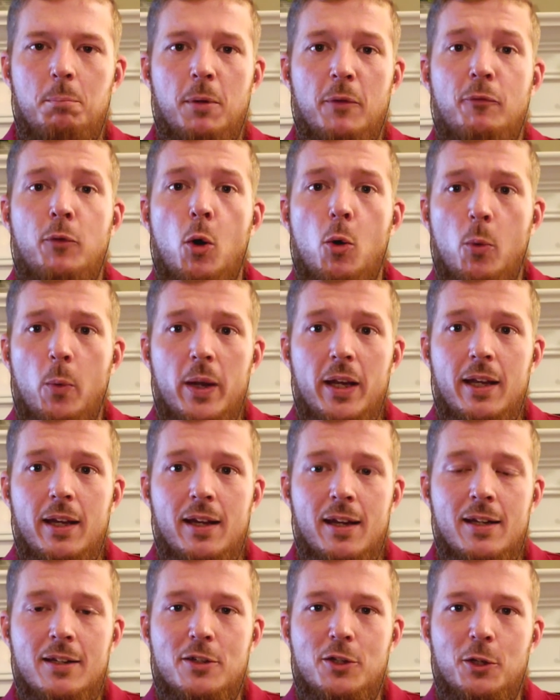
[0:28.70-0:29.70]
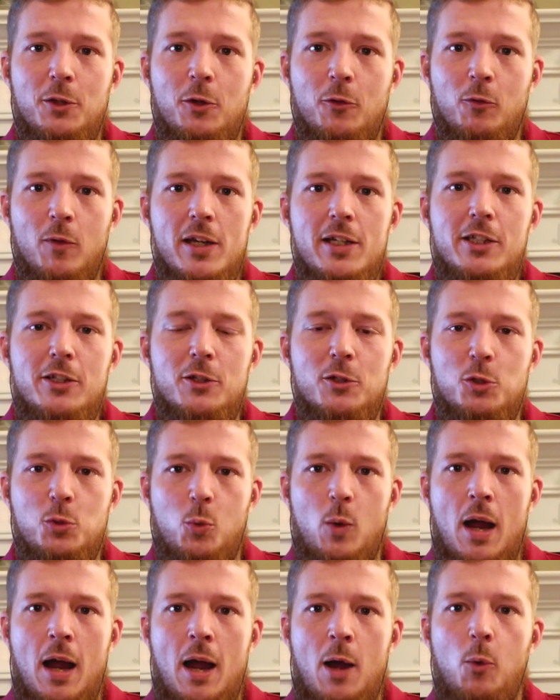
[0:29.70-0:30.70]
Before we get into the reasons
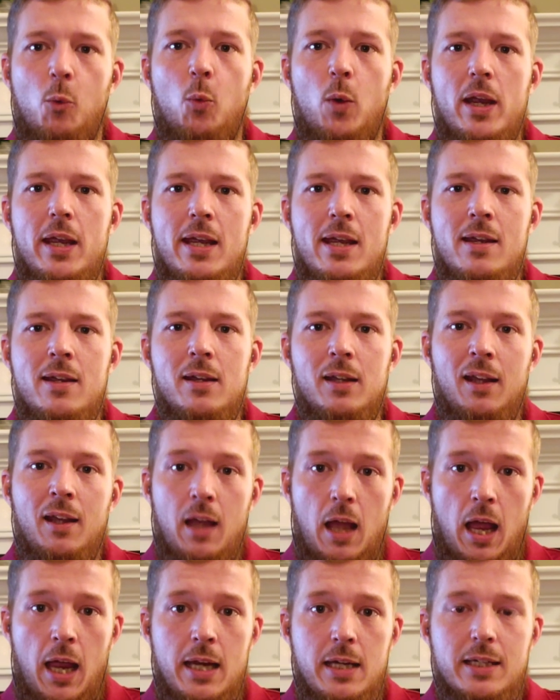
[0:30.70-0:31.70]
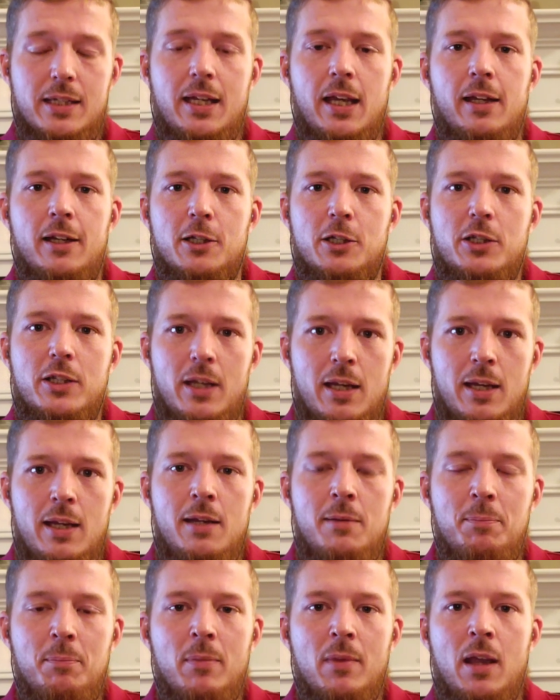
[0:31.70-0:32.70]
why we hate
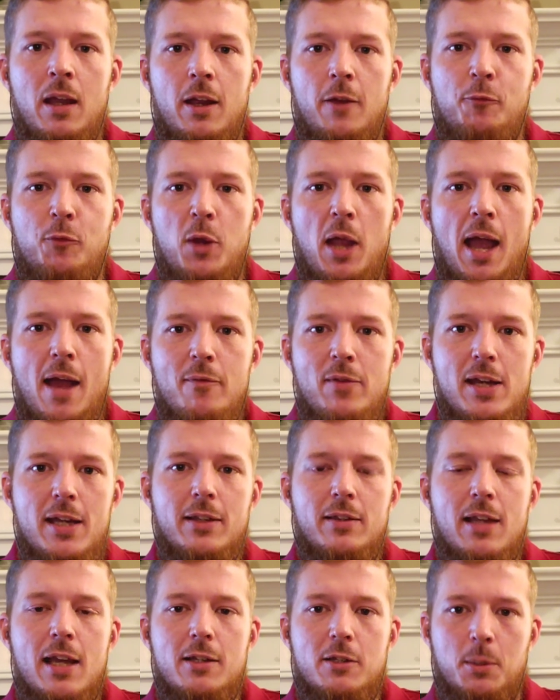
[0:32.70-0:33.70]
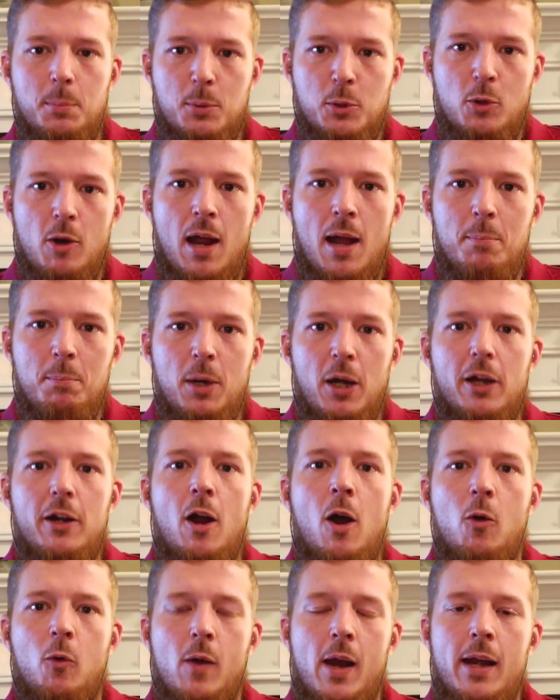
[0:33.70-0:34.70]
Tennessee, if you haven't hit that subscribe
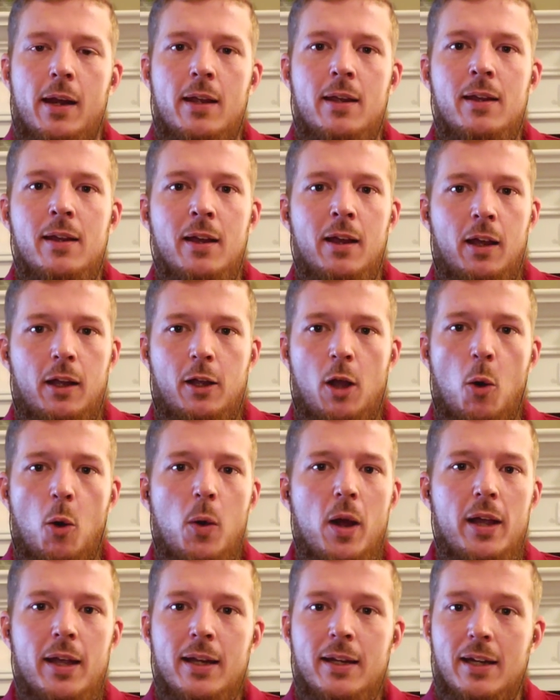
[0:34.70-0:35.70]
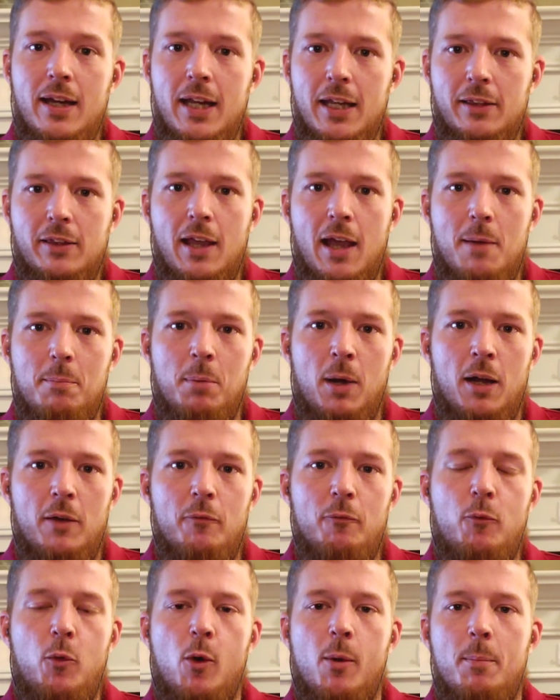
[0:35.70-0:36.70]
button already, go ahead and hit that
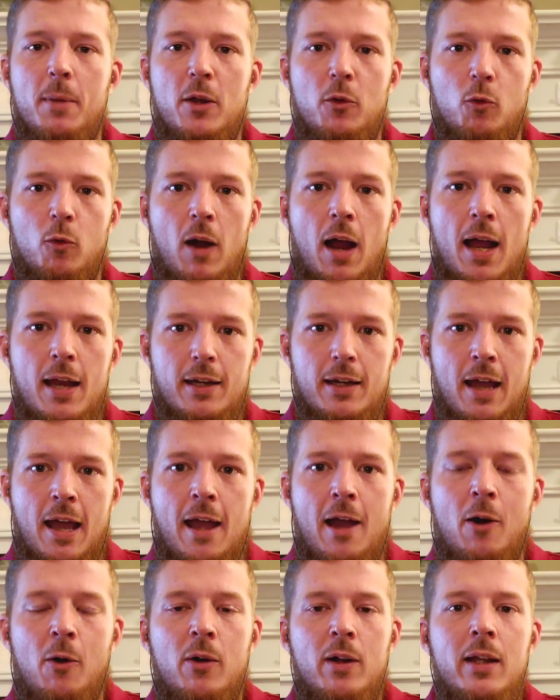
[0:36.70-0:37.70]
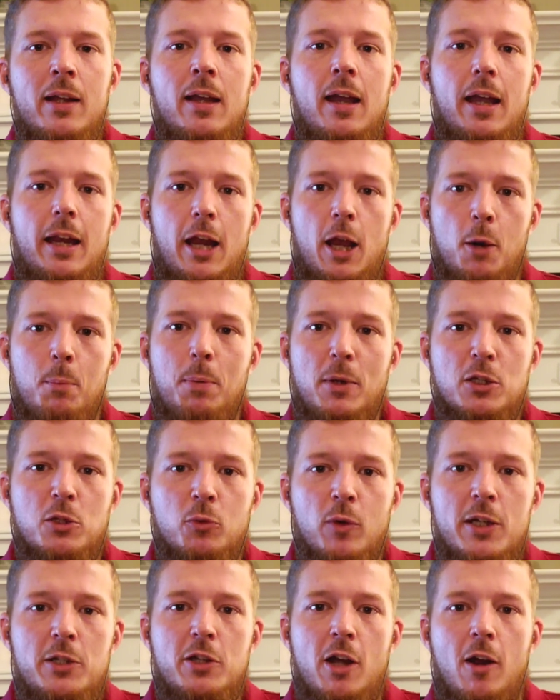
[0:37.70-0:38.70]
button for me right now and help us
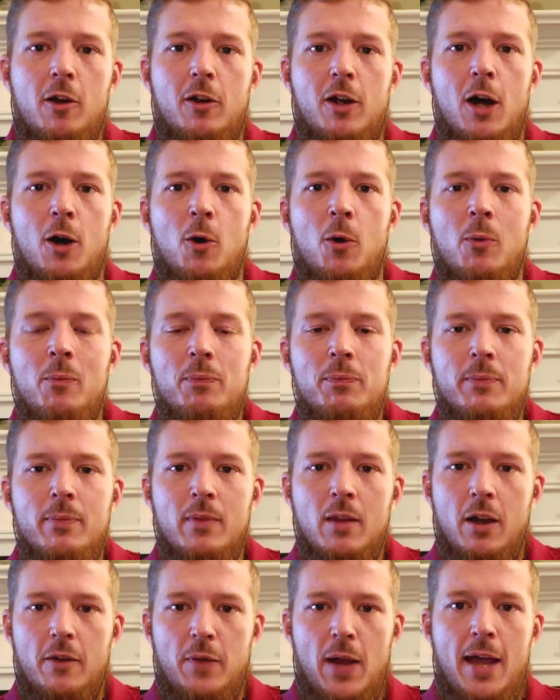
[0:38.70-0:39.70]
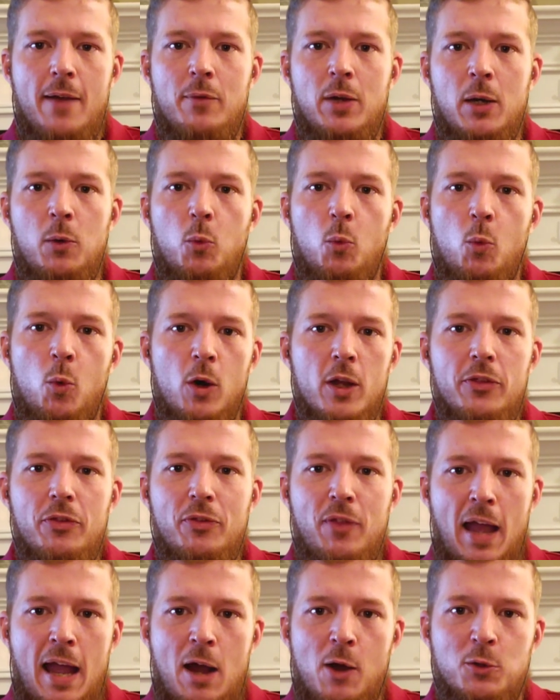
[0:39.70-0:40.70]
reach our goal of having
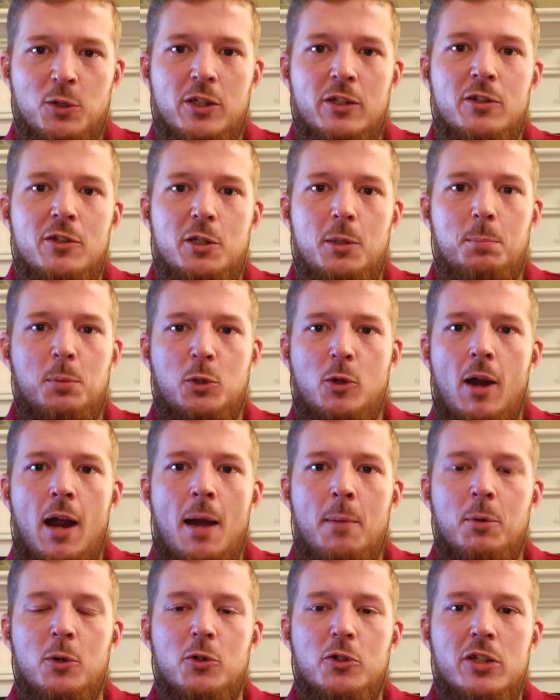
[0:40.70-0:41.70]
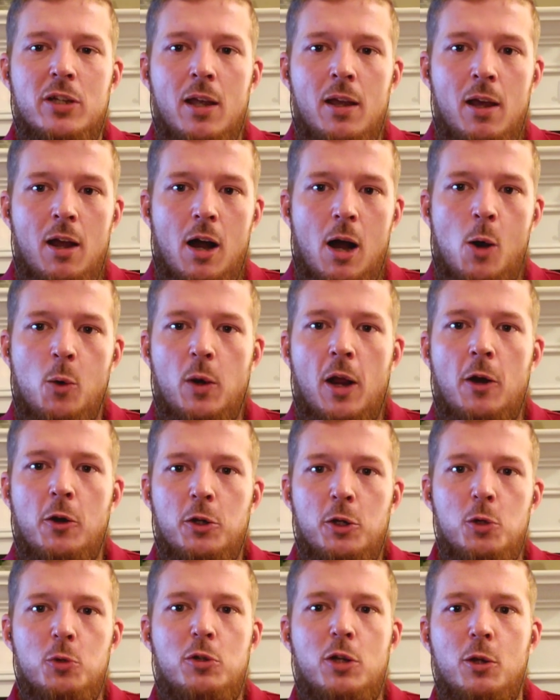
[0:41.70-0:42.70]
1,000 subscribers on our
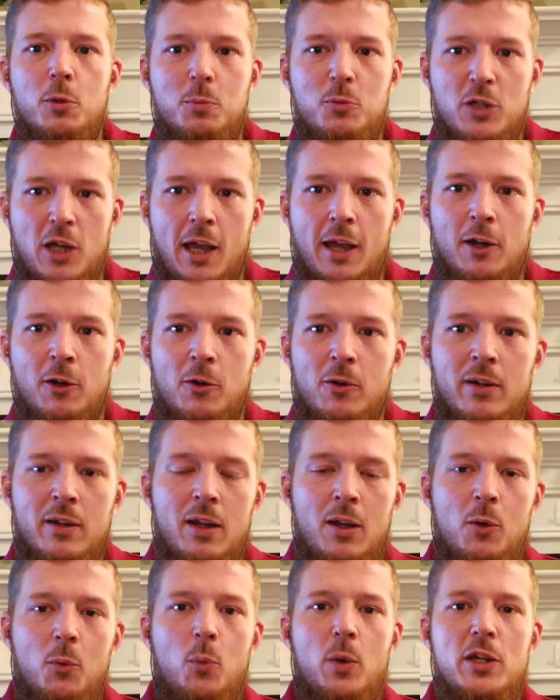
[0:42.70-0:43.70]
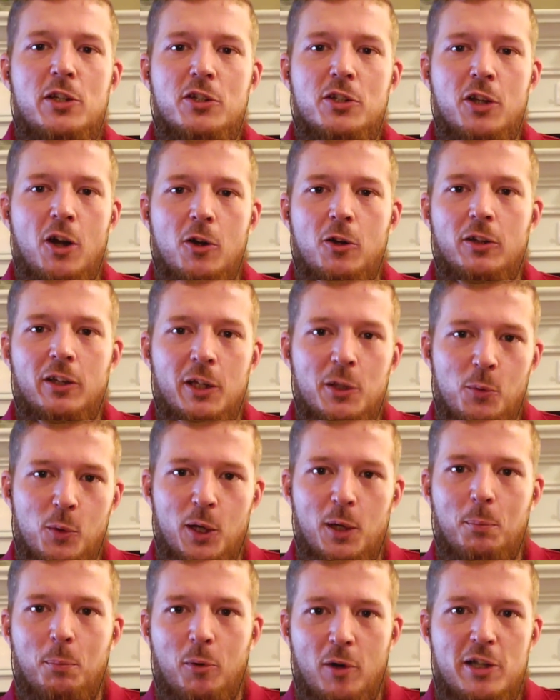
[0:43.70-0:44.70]
YouTube channel. We certainly
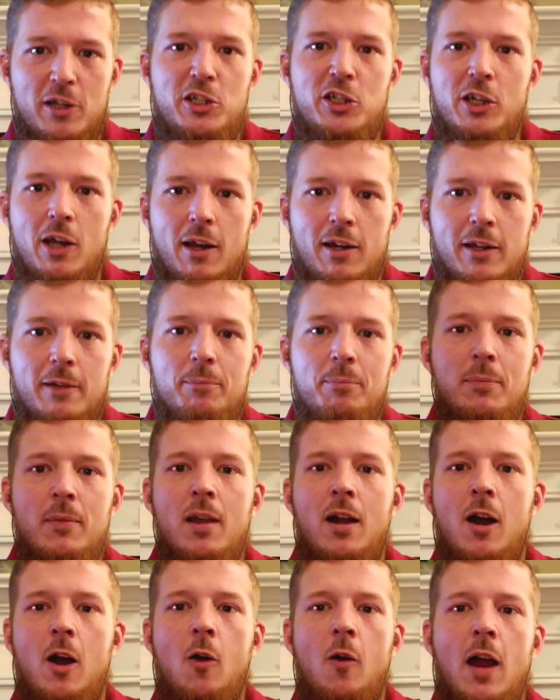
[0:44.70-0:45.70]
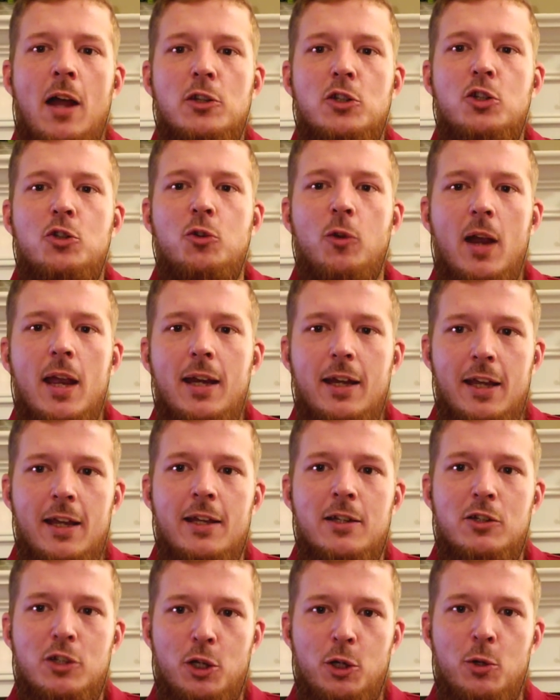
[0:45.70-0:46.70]
would appreciate it. All right, straight
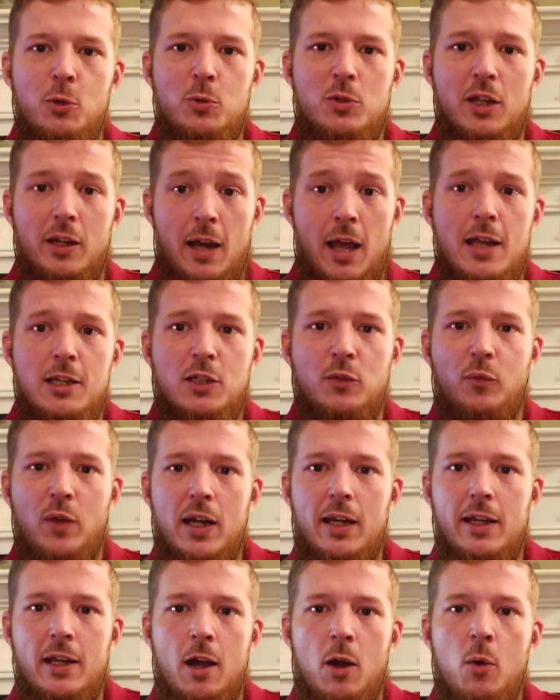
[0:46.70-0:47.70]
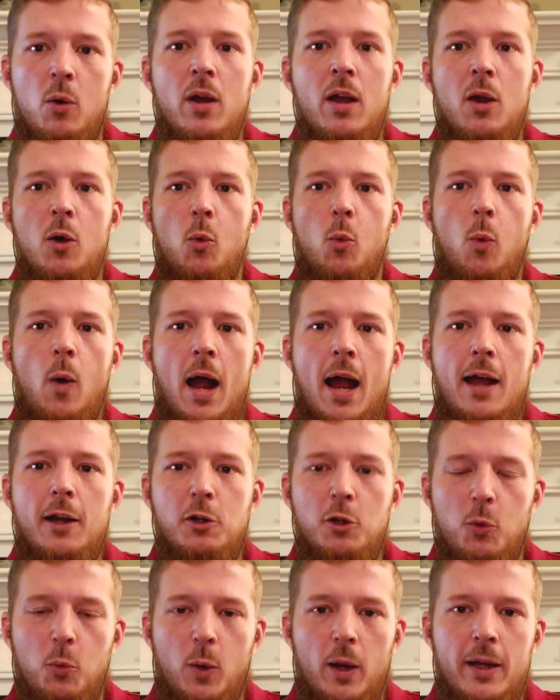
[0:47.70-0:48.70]
into today's video. Why
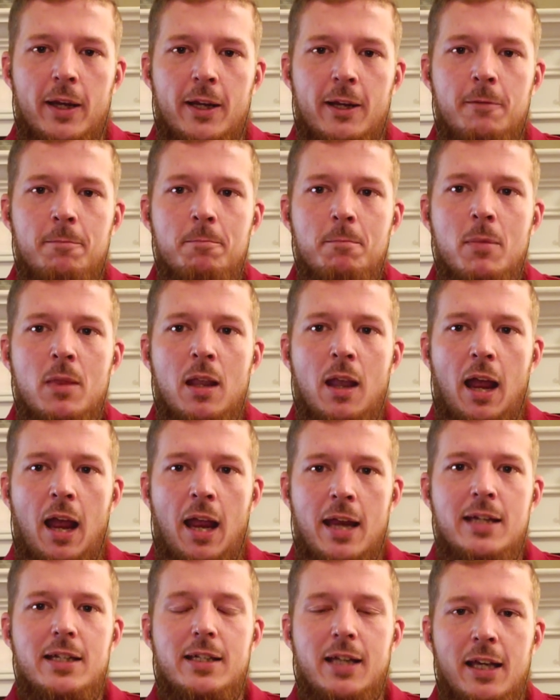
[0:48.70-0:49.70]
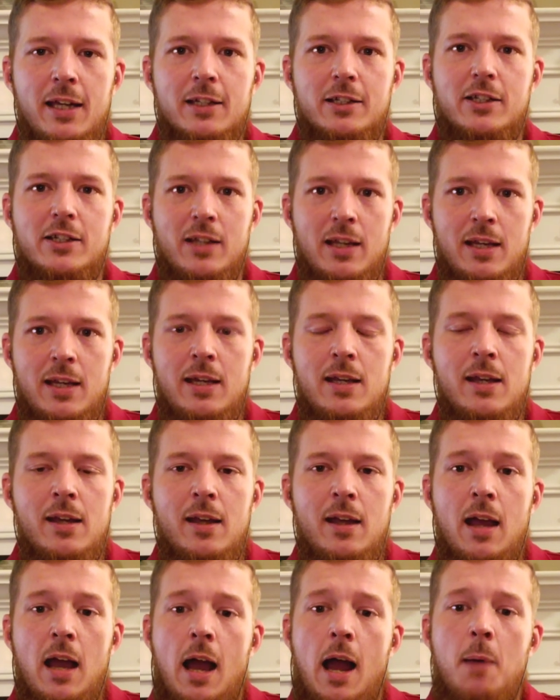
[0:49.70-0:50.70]
do we hate Tennessee?
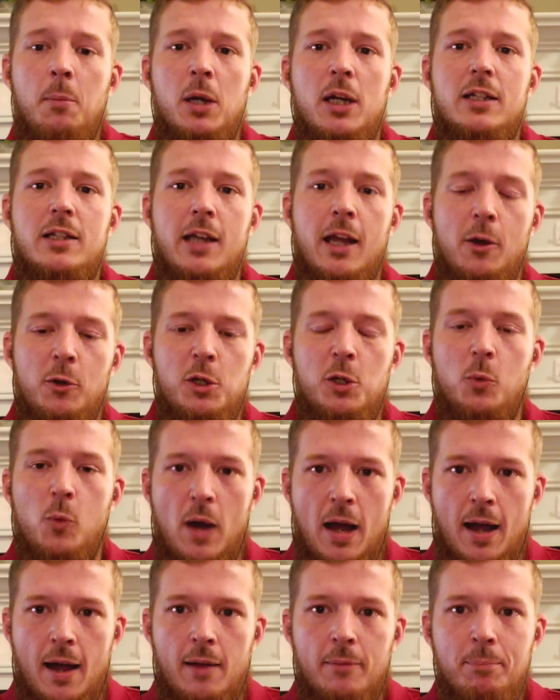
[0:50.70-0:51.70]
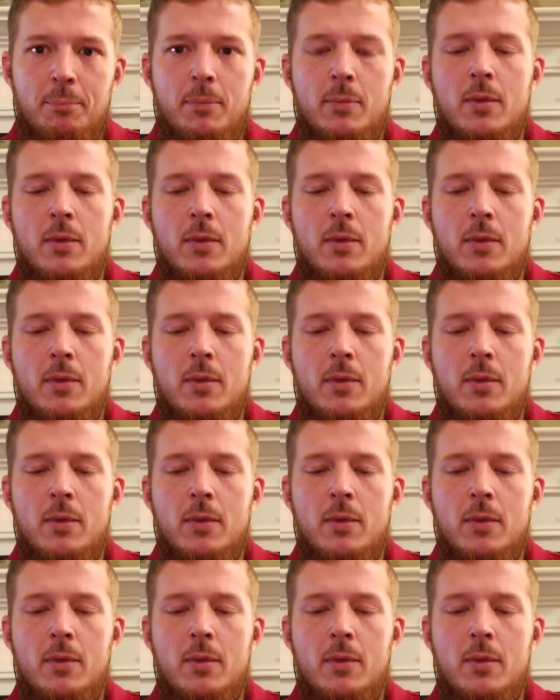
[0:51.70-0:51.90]
I'm going to tell you why.